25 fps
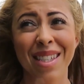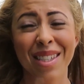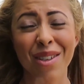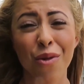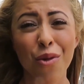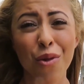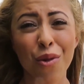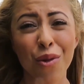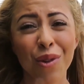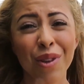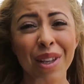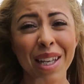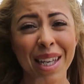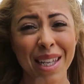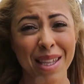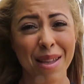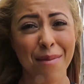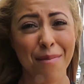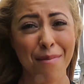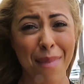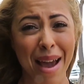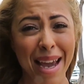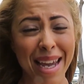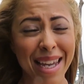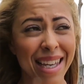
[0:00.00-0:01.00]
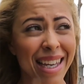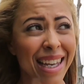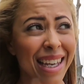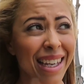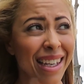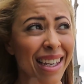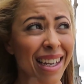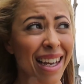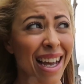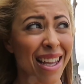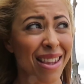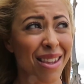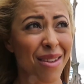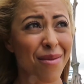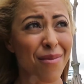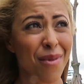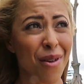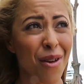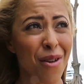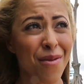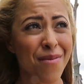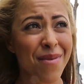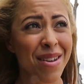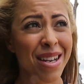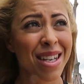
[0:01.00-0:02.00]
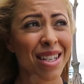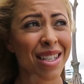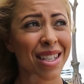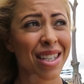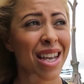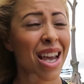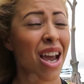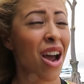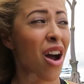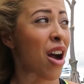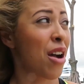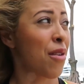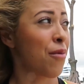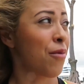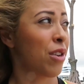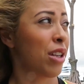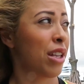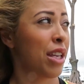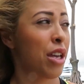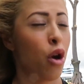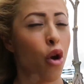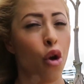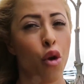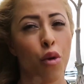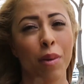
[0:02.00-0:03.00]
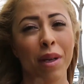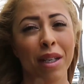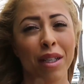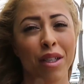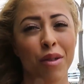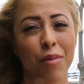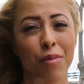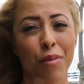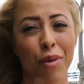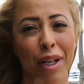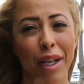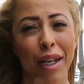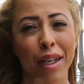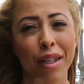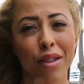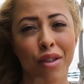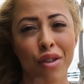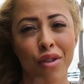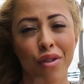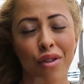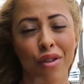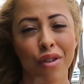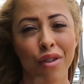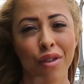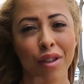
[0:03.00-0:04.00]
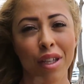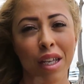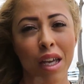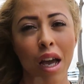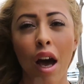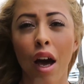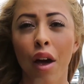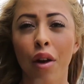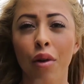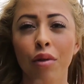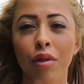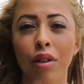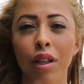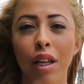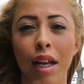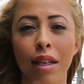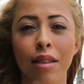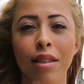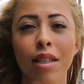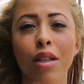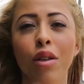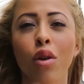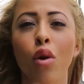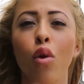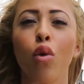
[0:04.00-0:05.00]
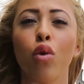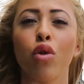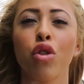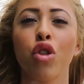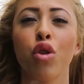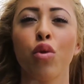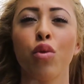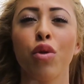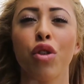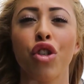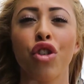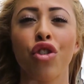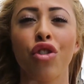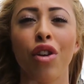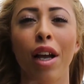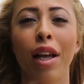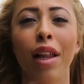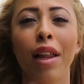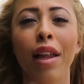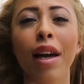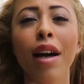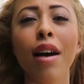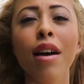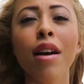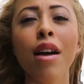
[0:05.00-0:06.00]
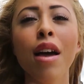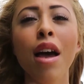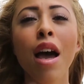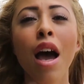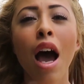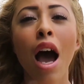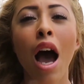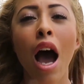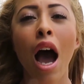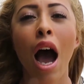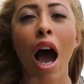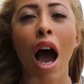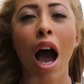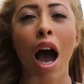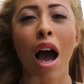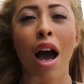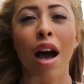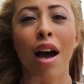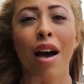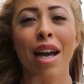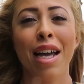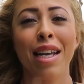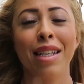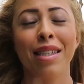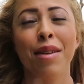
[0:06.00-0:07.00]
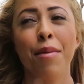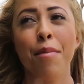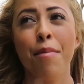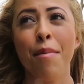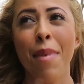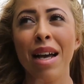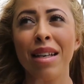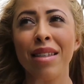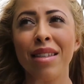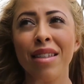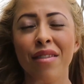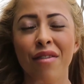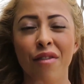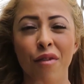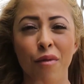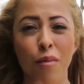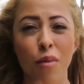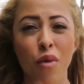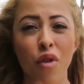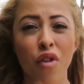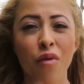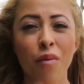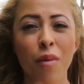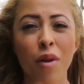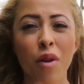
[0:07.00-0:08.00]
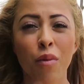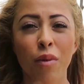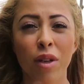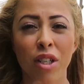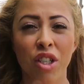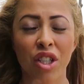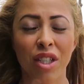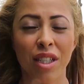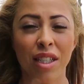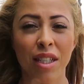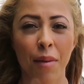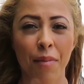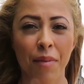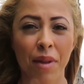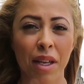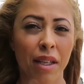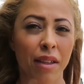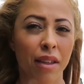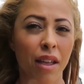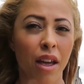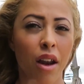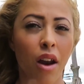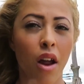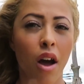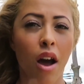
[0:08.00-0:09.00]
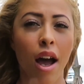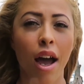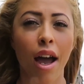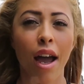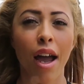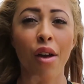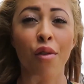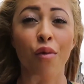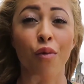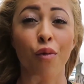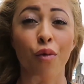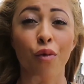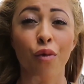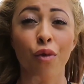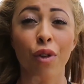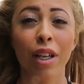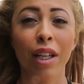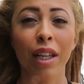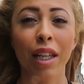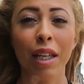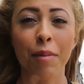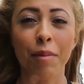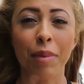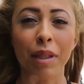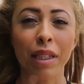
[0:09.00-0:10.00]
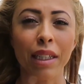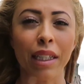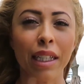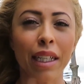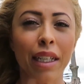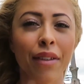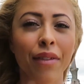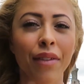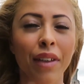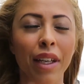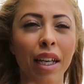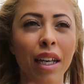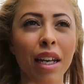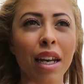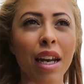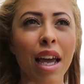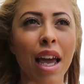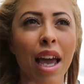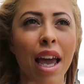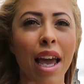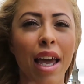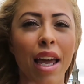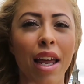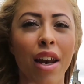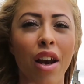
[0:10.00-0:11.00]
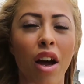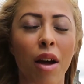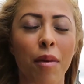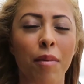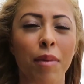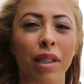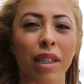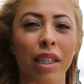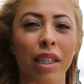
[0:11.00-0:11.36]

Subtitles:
it's all in the making at the moment. I'm really hoping to bring it to the Arnold Classic or to Australia. It's a massive movement, which is something that I really believe in, and I